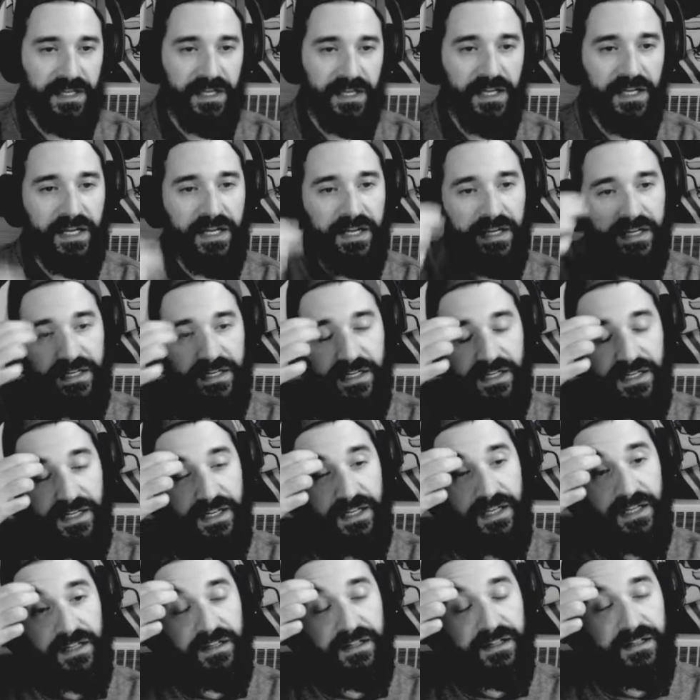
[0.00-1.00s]
And
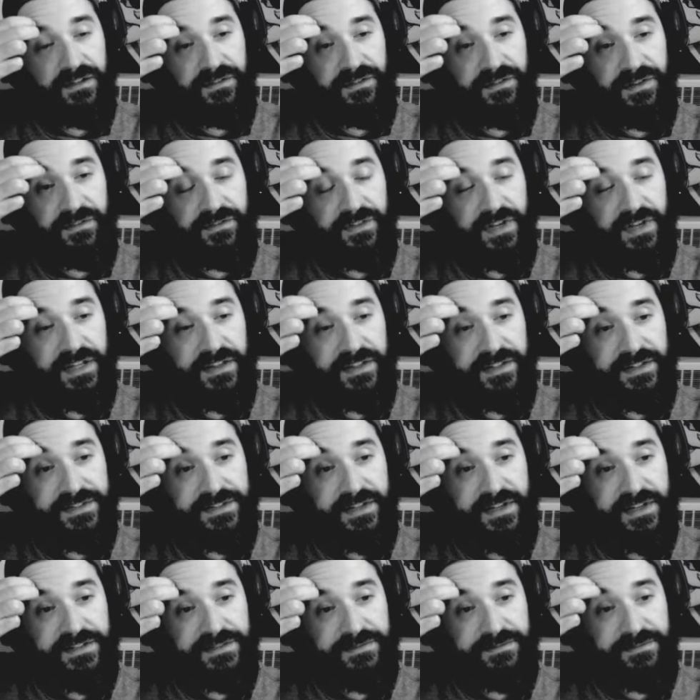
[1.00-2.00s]
we've got this
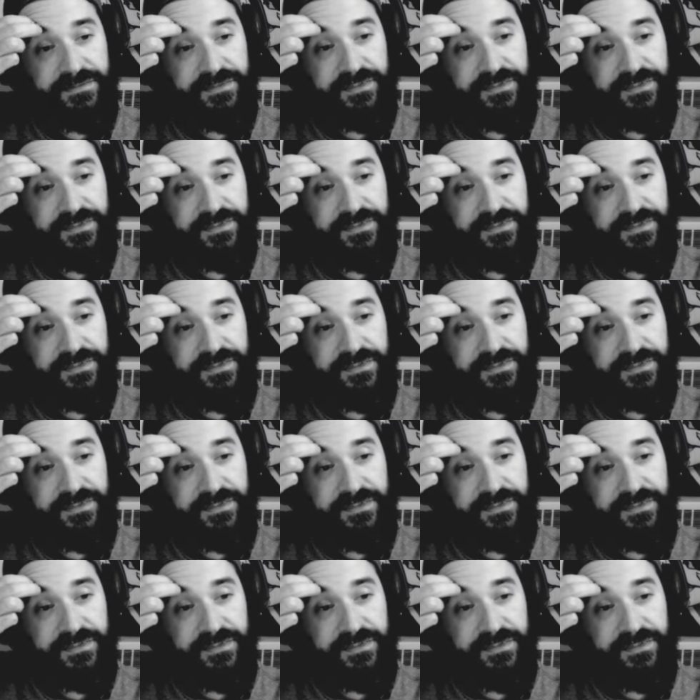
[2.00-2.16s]
awesome